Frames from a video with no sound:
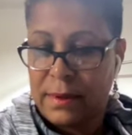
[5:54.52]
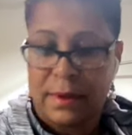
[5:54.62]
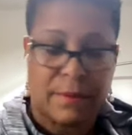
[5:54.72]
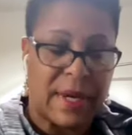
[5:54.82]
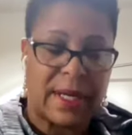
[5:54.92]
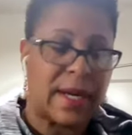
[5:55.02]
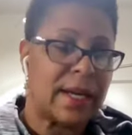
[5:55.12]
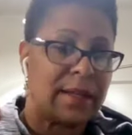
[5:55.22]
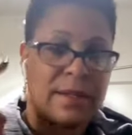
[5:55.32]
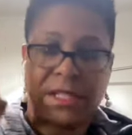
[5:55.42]
Oh my
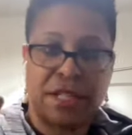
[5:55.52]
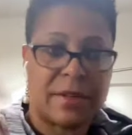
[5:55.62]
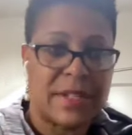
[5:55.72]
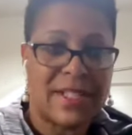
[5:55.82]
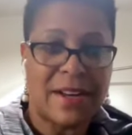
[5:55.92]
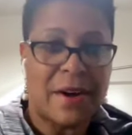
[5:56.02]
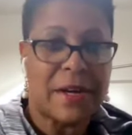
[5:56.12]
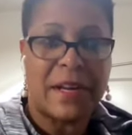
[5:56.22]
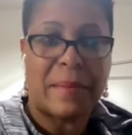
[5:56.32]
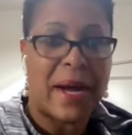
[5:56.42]
God, Siri's
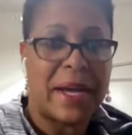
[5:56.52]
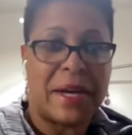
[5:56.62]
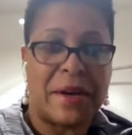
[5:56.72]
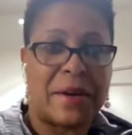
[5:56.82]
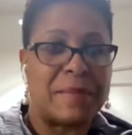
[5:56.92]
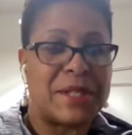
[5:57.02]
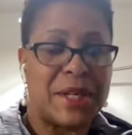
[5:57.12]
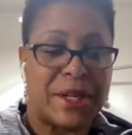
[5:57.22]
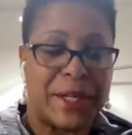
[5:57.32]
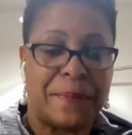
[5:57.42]
talking in my ear. I'm
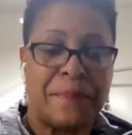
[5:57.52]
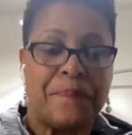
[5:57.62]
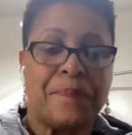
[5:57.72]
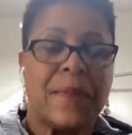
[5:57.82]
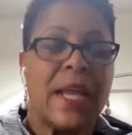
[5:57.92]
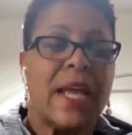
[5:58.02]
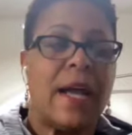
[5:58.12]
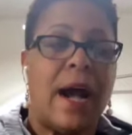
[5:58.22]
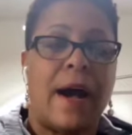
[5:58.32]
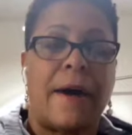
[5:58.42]
sorry.
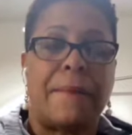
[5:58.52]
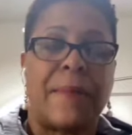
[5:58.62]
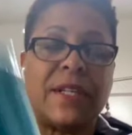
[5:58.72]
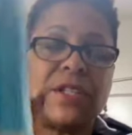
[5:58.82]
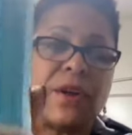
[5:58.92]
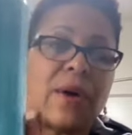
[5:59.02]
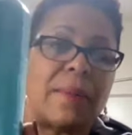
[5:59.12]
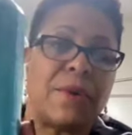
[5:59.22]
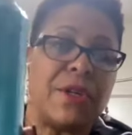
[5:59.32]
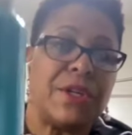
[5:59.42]
And so
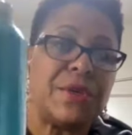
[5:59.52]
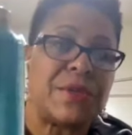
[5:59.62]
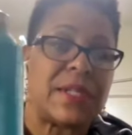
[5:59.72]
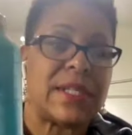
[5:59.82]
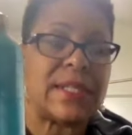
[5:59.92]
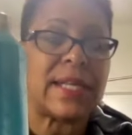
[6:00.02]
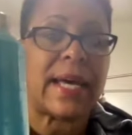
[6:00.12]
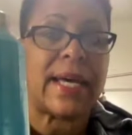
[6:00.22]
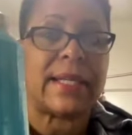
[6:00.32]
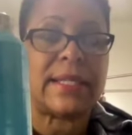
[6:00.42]
I'm going to use this
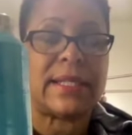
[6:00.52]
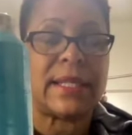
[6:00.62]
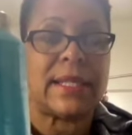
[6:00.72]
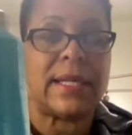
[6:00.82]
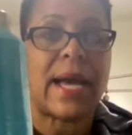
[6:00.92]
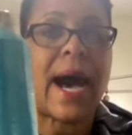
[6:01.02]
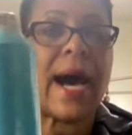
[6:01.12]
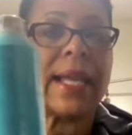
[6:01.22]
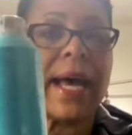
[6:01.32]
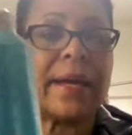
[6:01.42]
as the
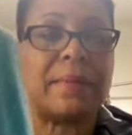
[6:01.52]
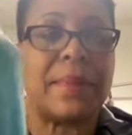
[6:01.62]
highlight,